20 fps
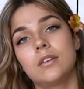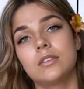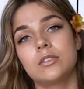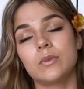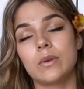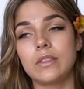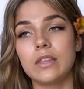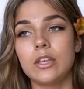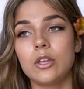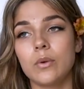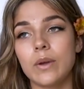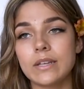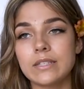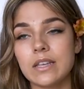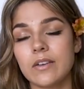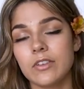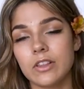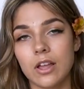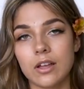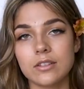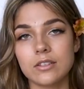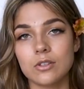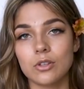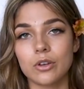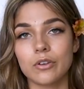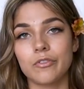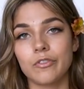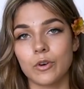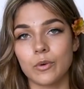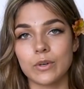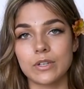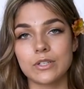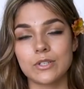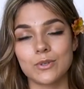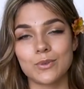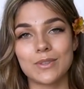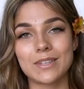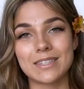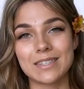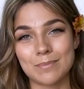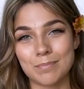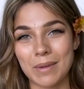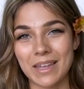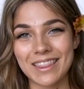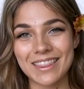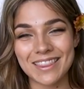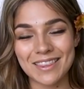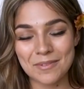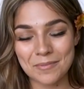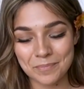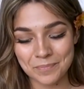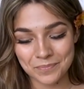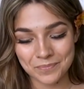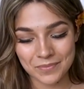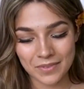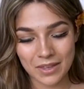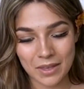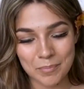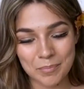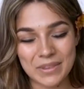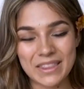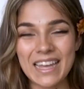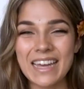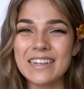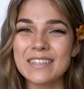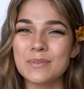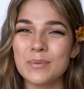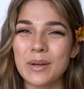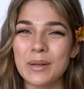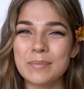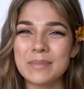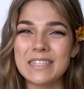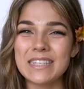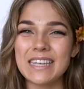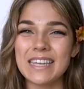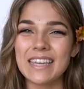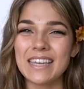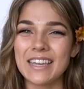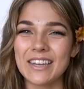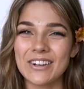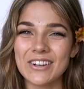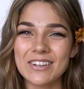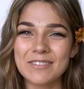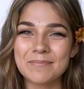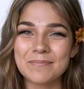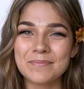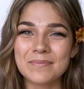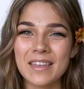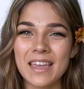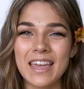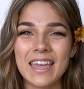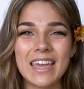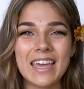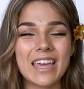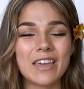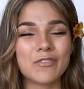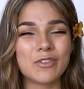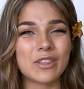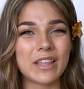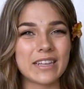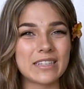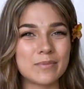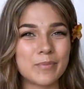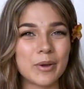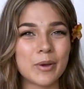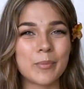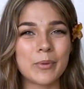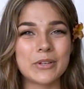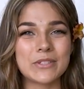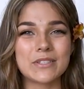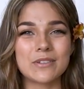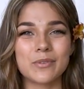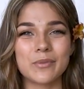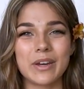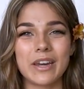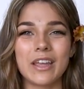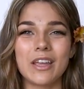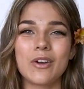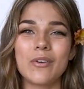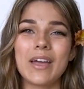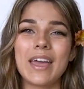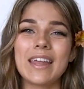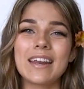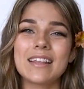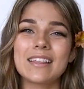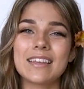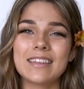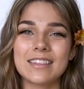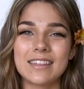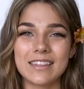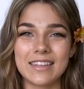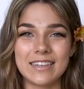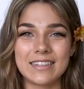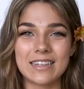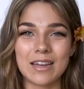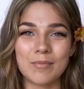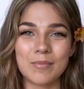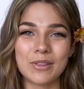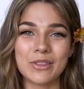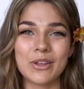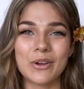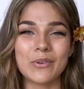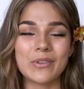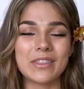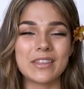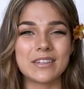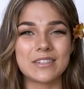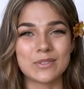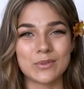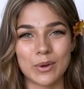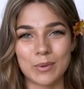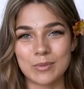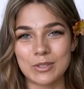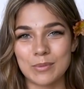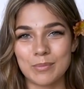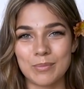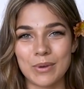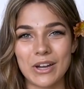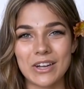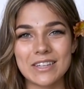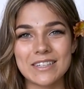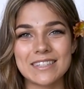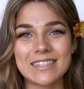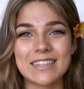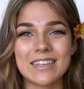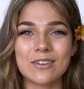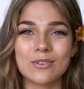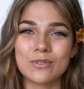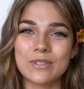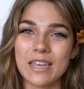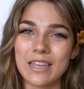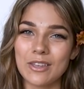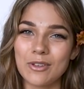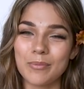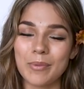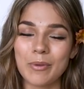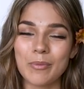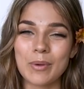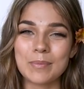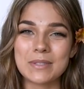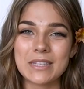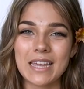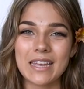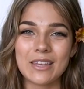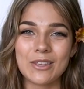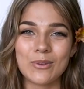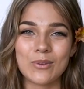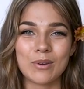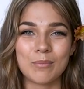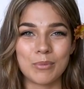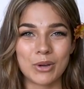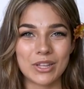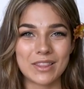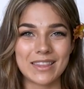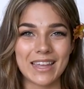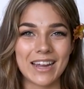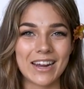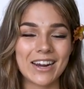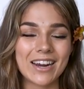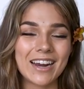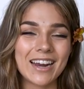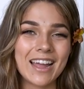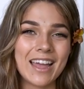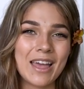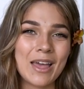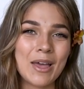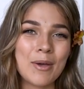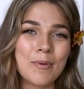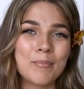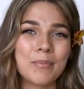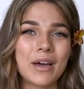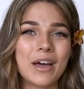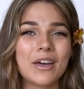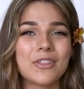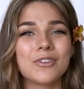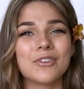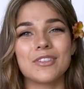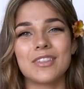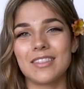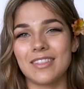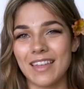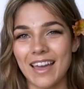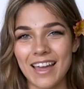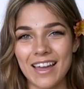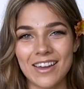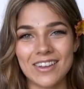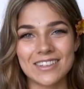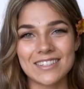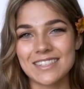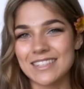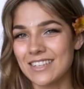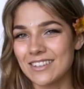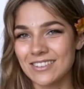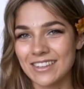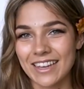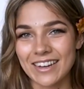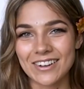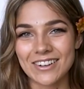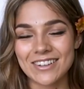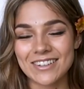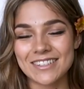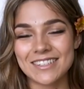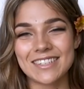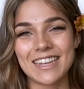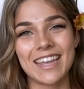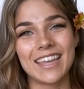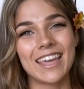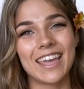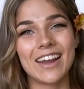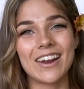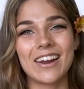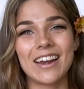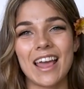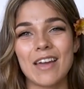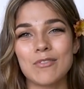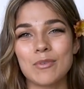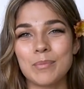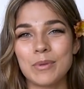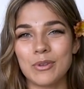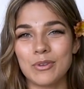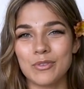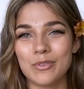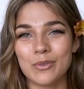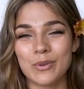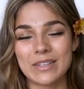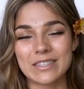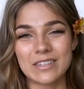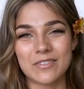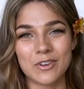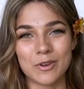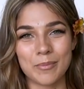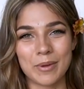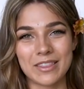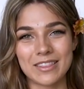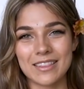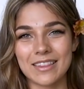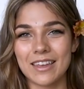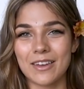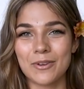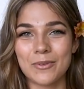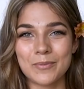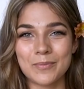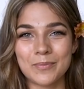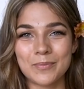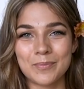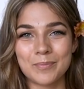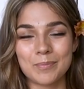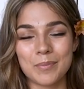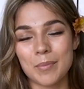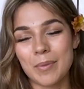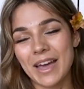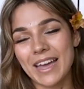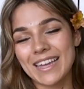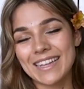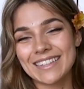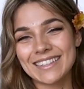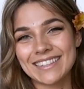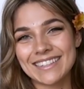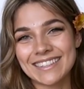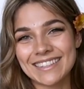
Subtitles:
So I think you guys have a lot to look forward to this month. But that is what I'm seeing here. If you'd like to book a personal reading, go ahead and click the link down below in the description box. It'll take you to my website and you can book there. But other than that, I'll see you later. Take care and have a beautiful rest of your month, Leo. Bye-bye.